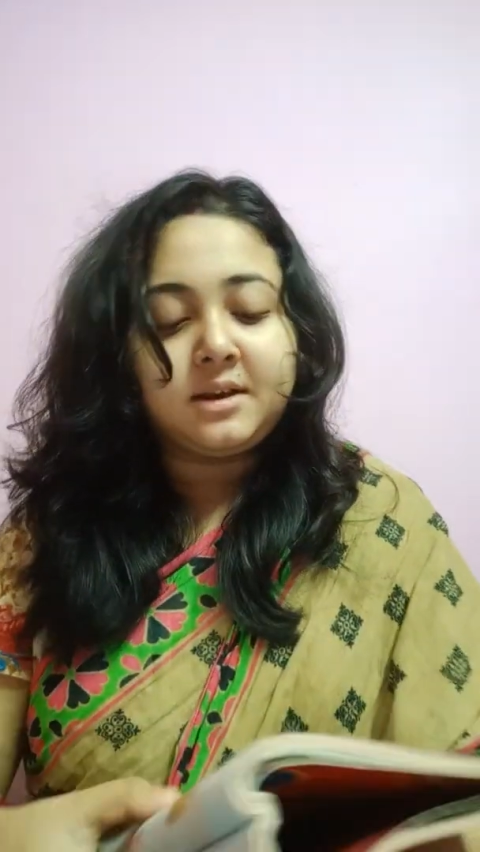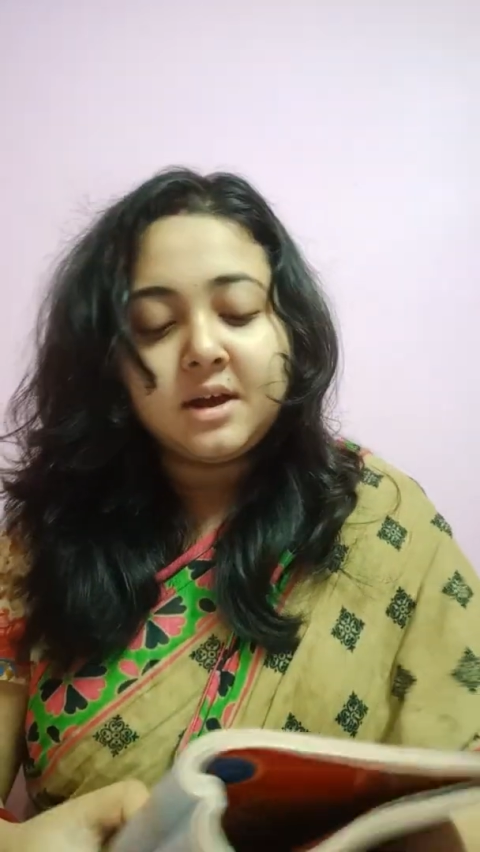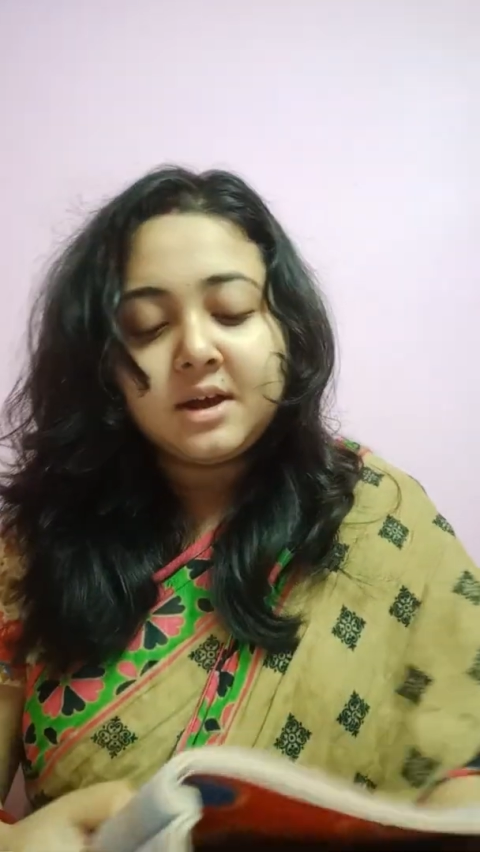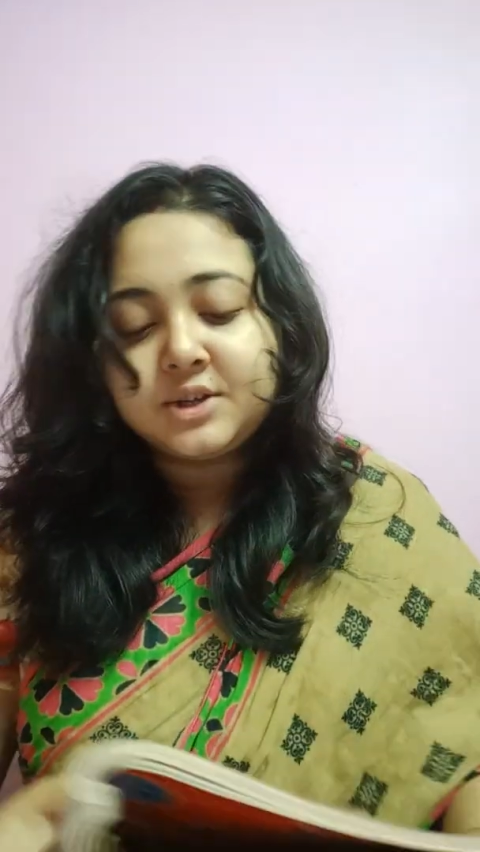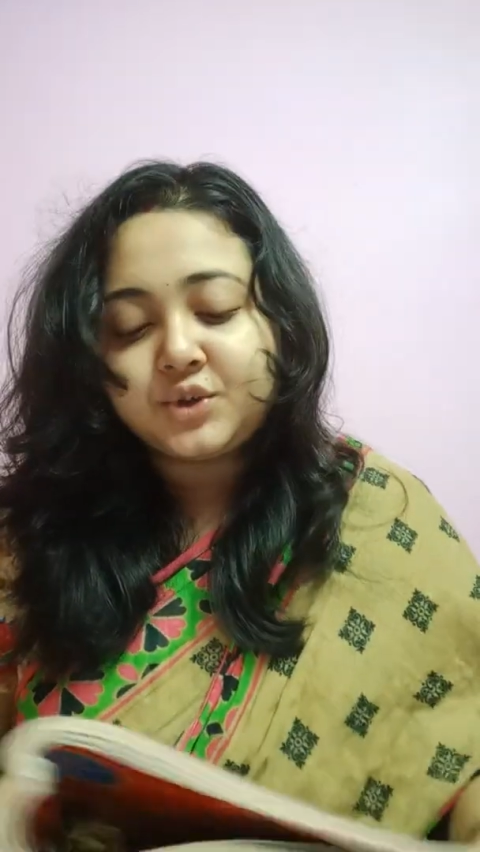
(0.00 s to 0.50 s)

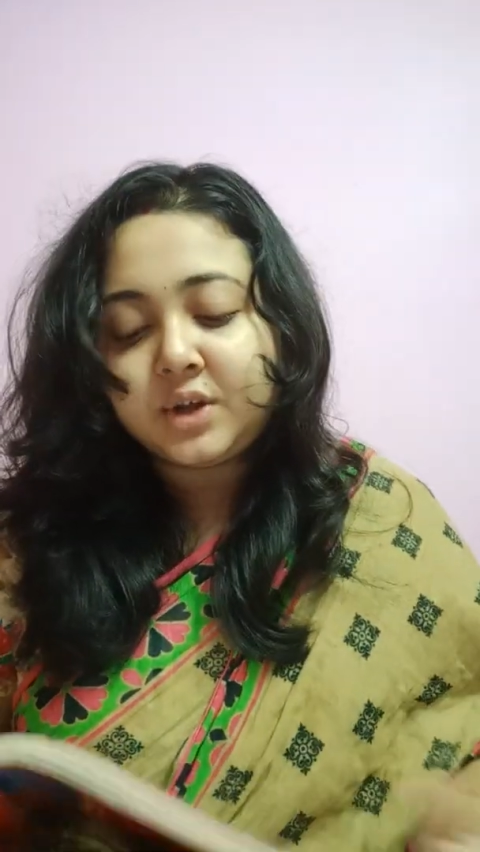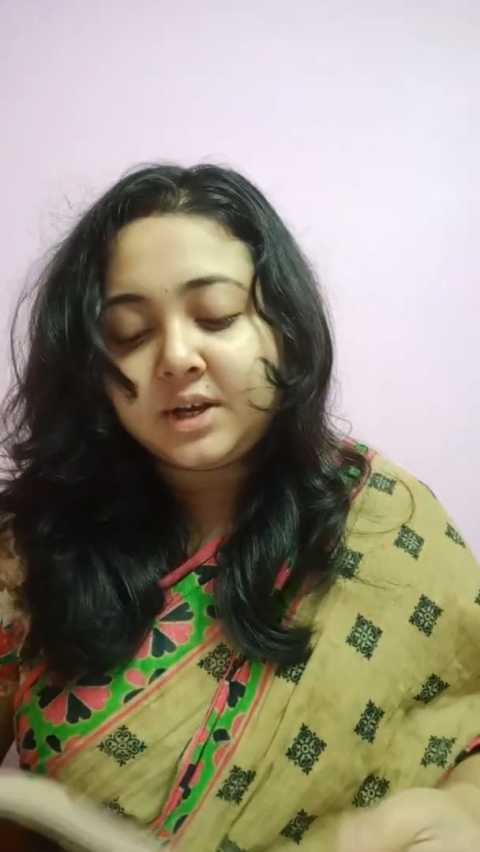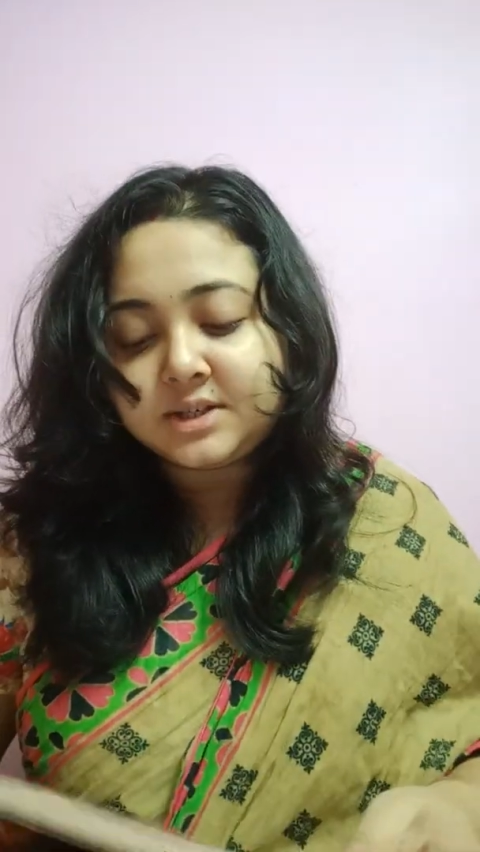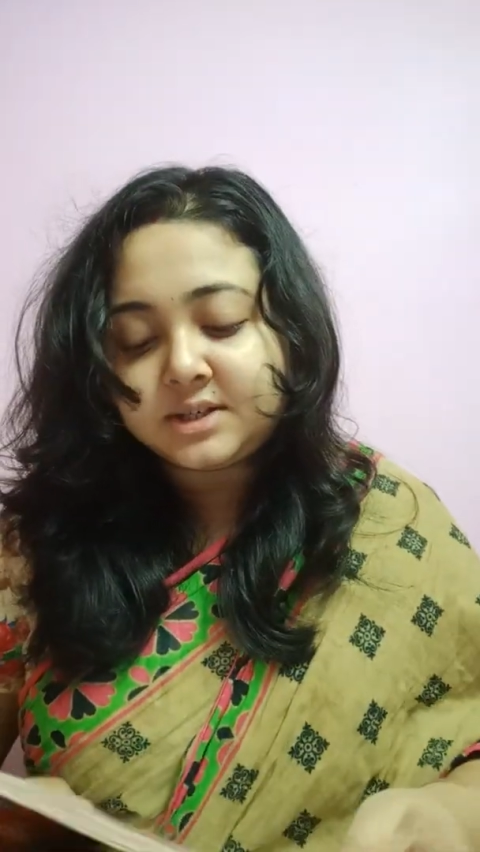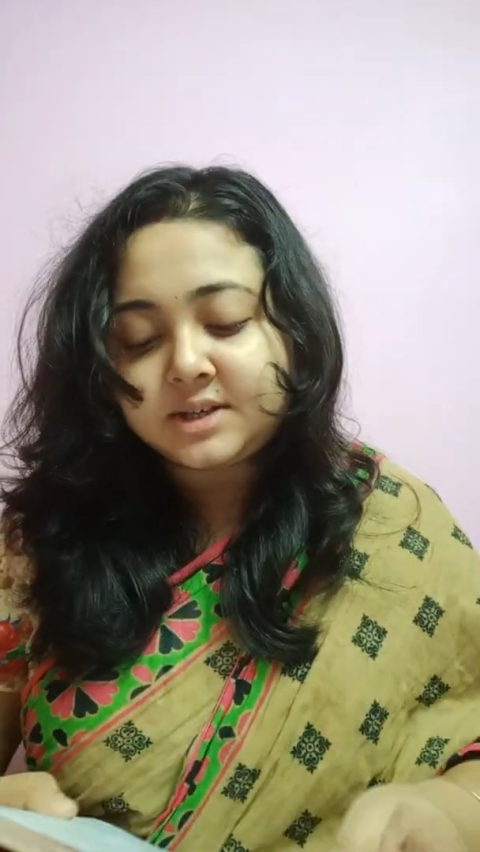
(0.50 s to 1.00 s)
So the
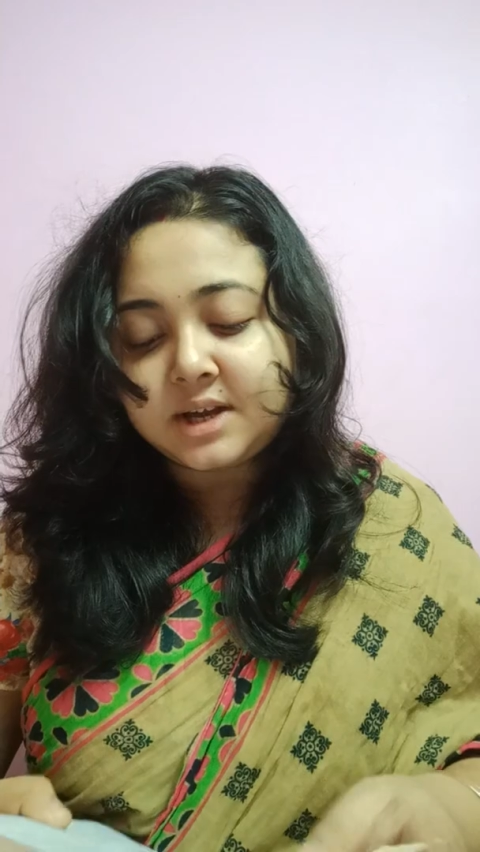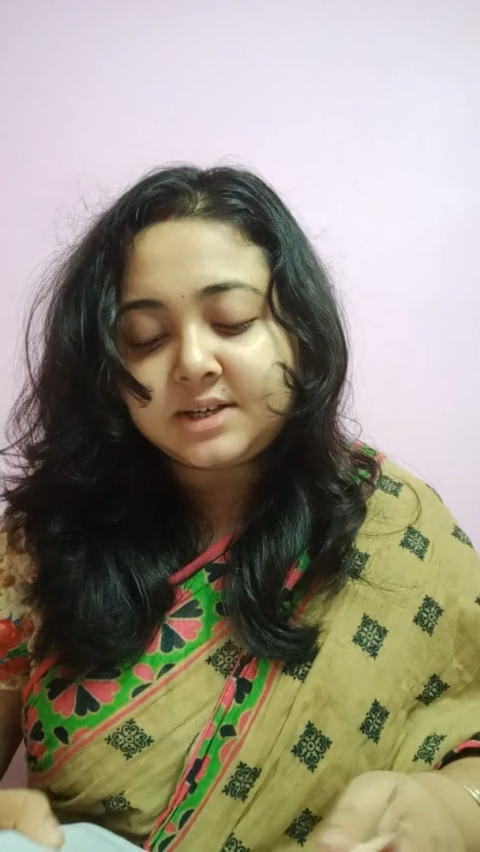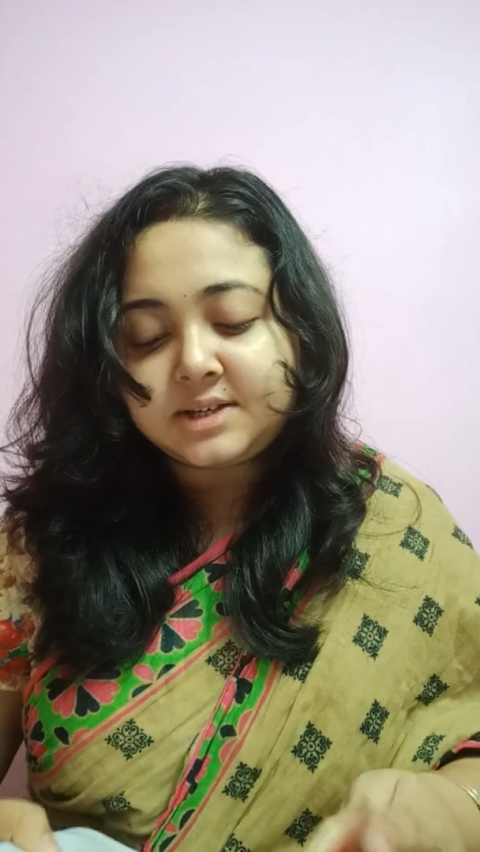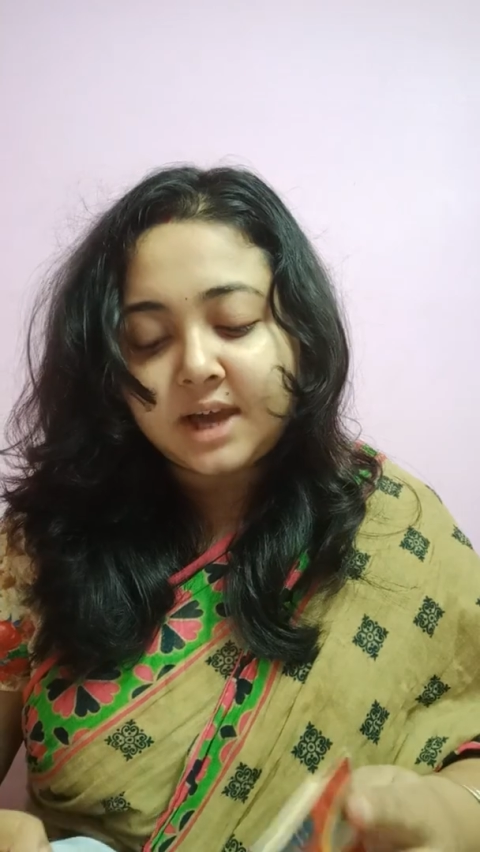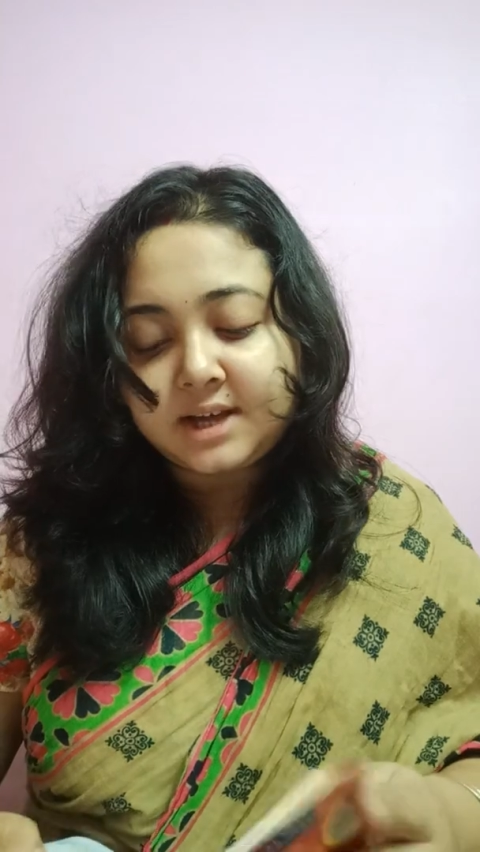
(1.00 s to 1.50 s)
intestine
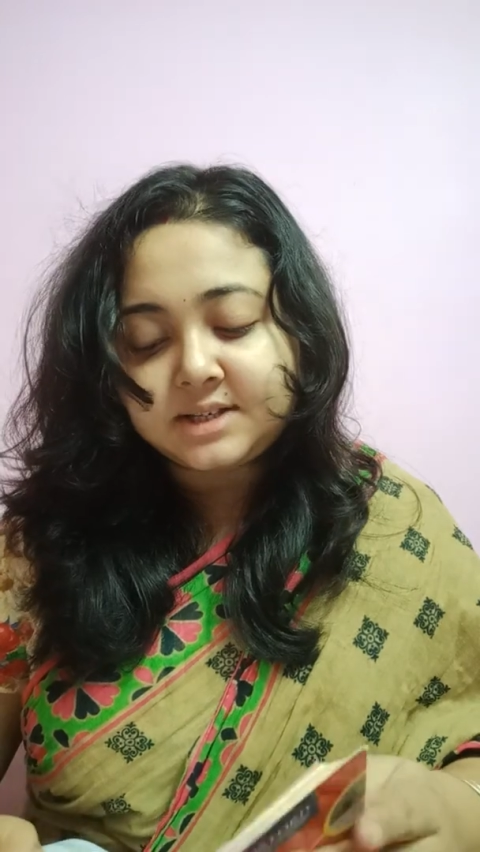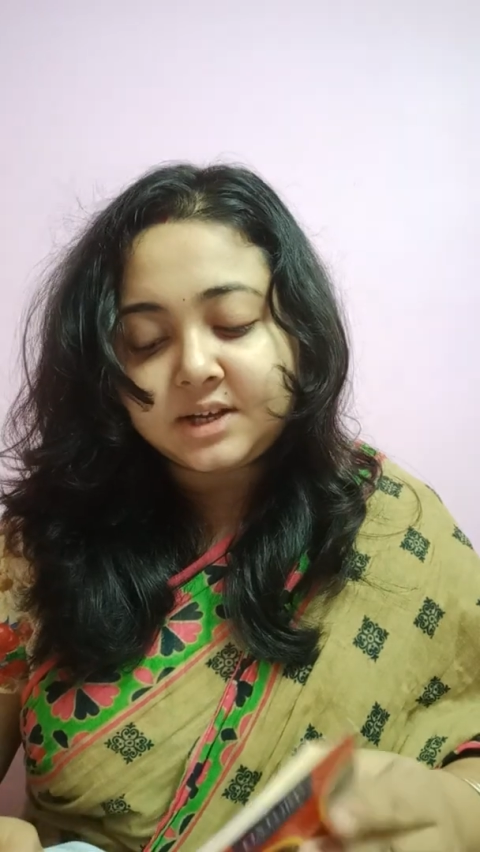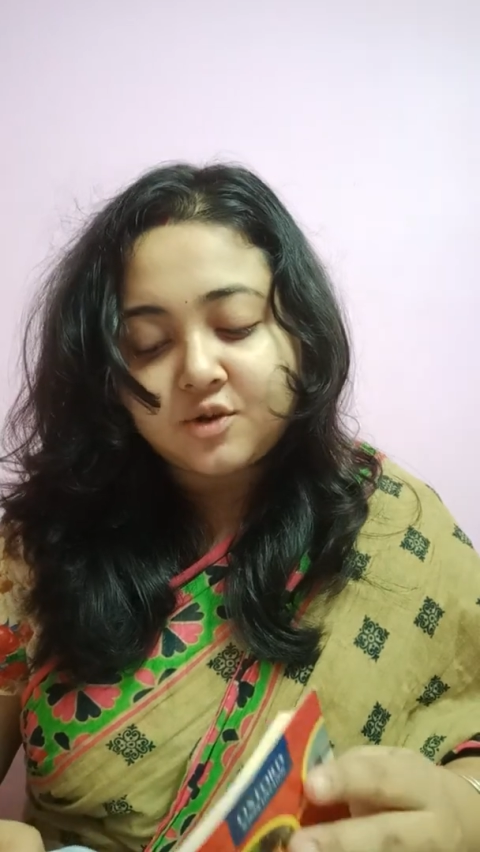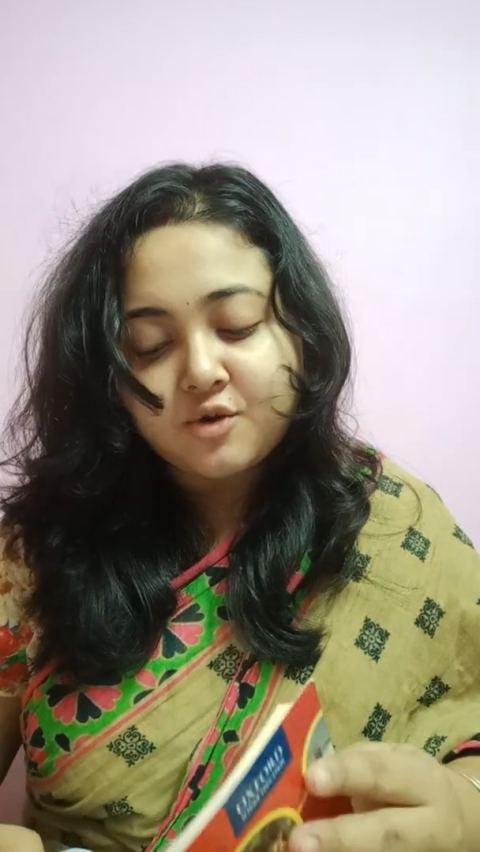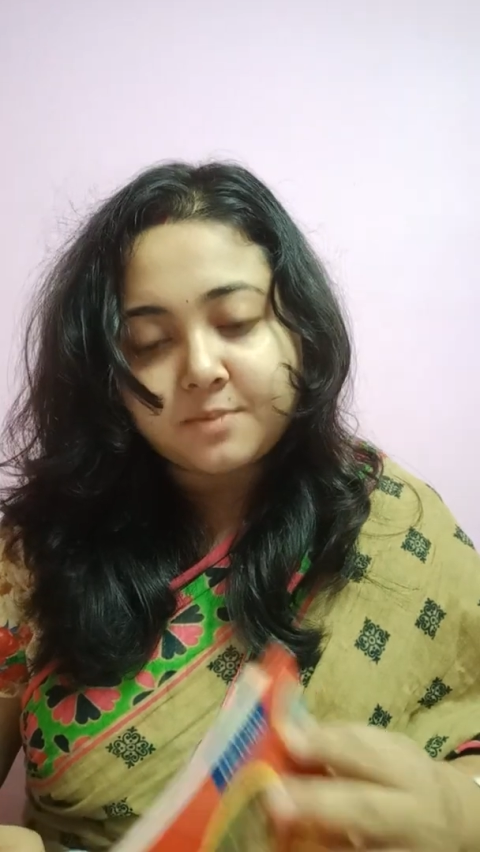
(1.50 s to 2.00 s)
takes in or